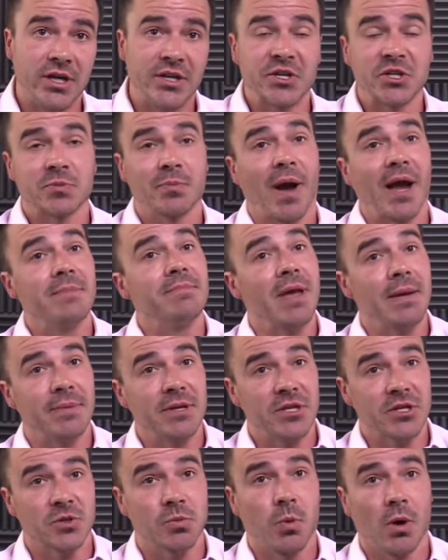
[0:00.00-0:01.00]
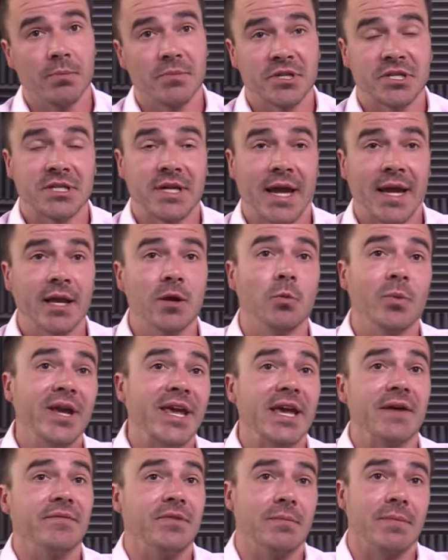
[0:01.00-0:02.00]
despite maybe this one mistake. We
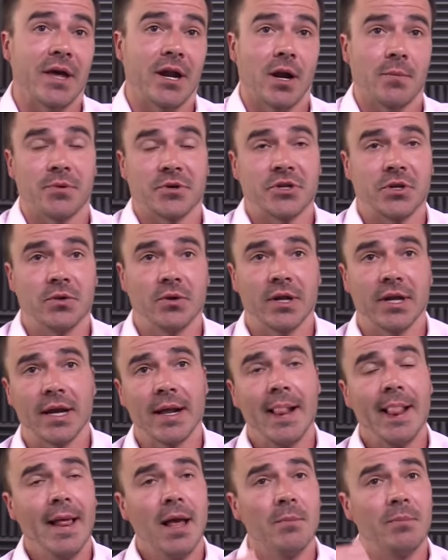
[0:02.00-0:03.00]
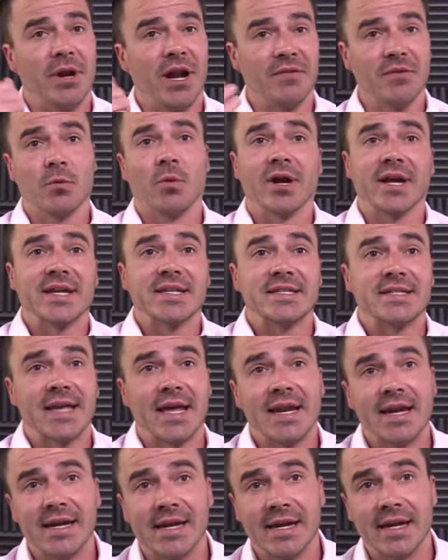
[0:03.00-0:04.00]
give them that opportunity. But everyone can
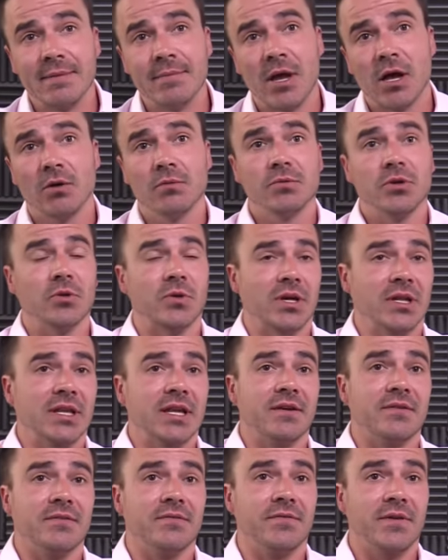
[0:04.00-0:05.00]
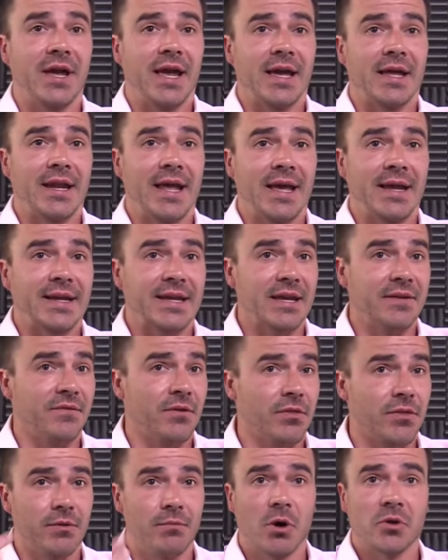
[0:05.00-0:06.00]
send in an email. You can live and, and give
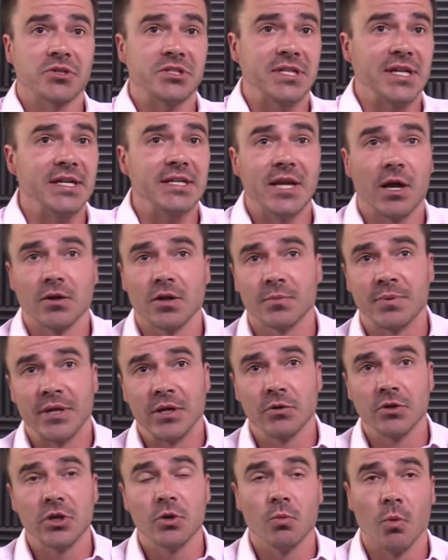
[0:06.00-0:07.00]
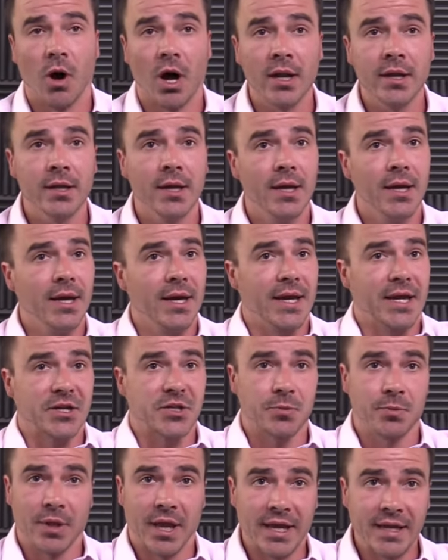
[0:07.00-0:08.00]
a, the most detailed appeal you want,
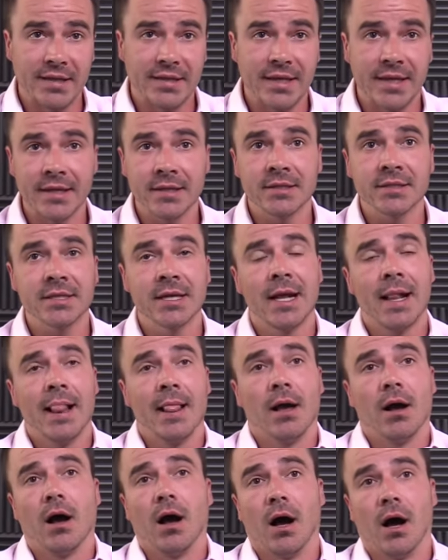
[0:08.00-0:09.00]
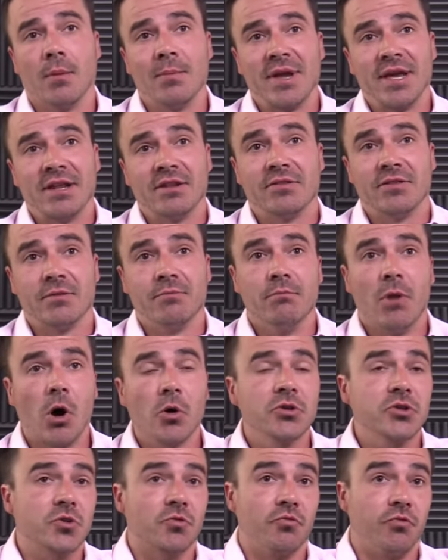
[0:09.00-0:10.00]
explain things. Um, in the
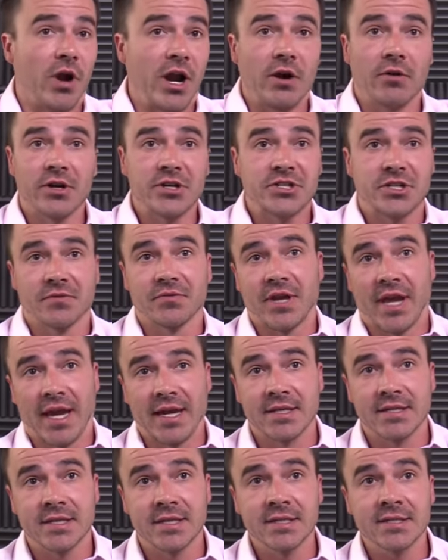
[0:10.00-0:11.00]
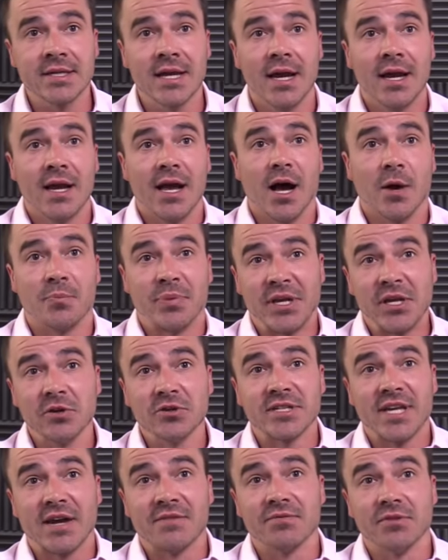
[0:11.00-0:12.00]
most rarest of cases,
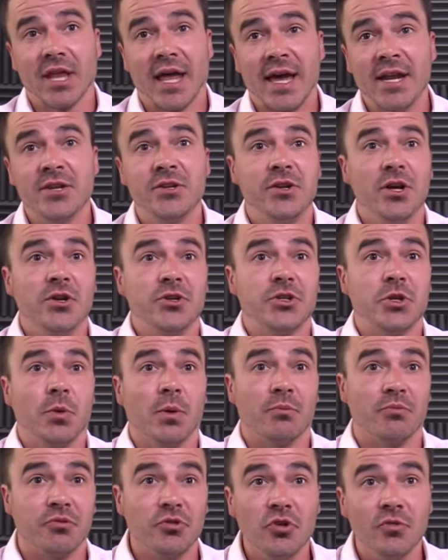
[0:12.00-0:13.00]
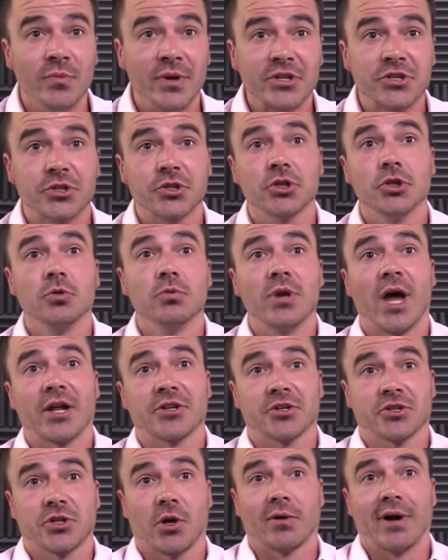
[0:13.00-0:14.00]
appeals have led to improvements to not
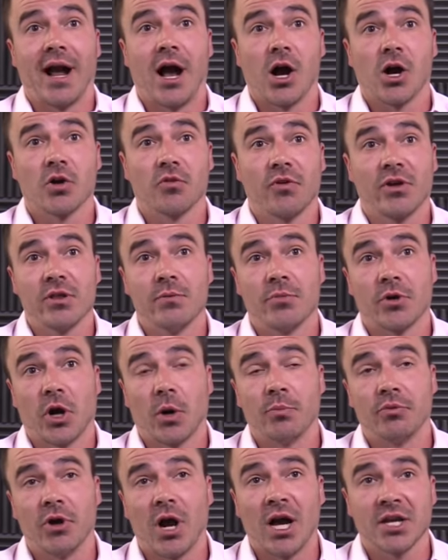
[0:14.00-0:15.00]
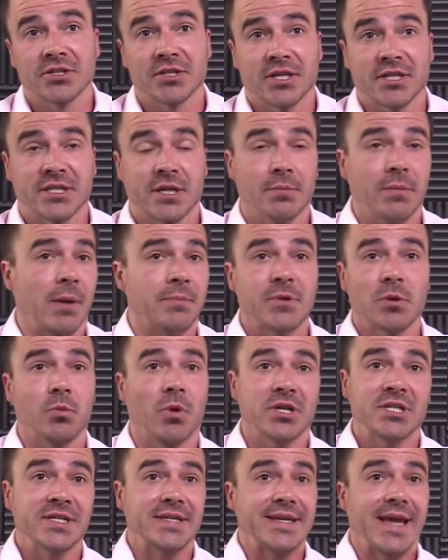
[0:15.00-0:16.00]
just our algorithm, but our process. Sometimes it
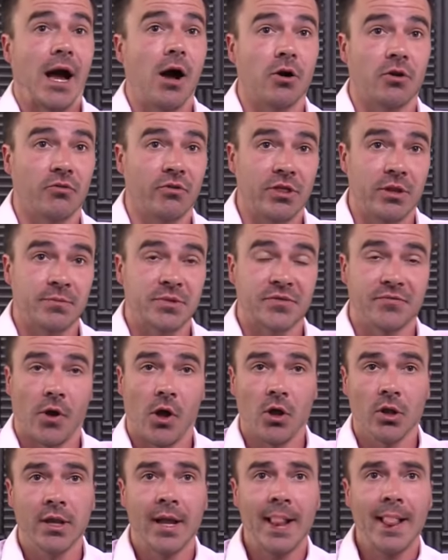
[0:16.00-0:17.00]
wasn't the algorithm's fault,